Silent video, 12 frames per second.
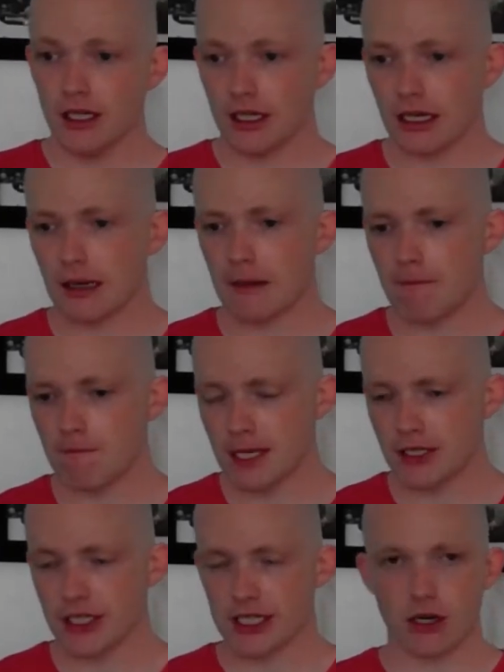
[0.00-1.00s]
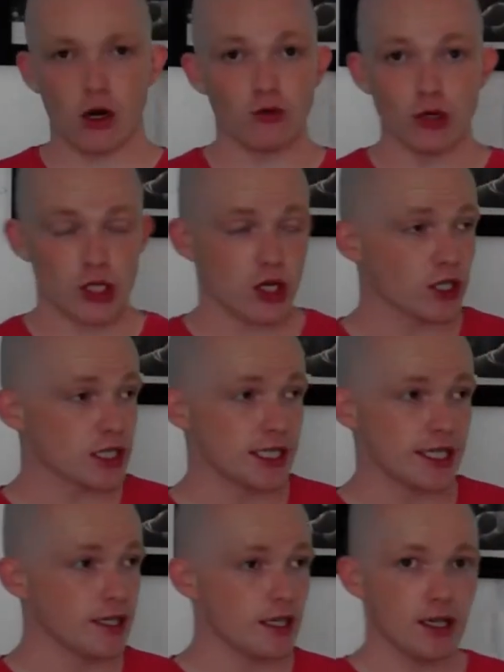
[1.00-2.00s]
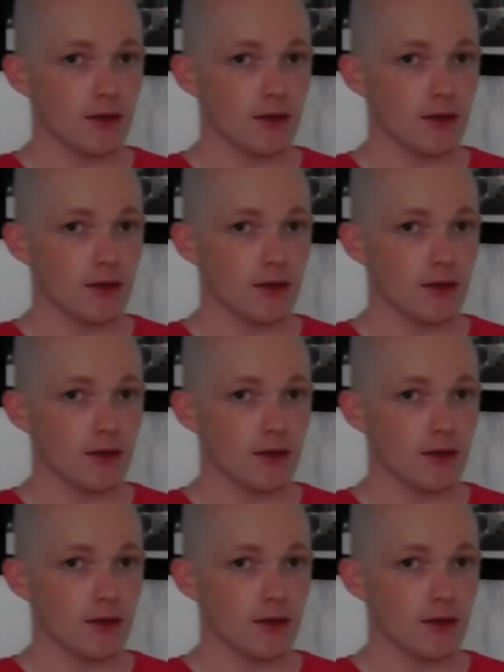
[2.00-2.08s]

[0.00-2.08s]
And she said, "Oh, Russ, honestly,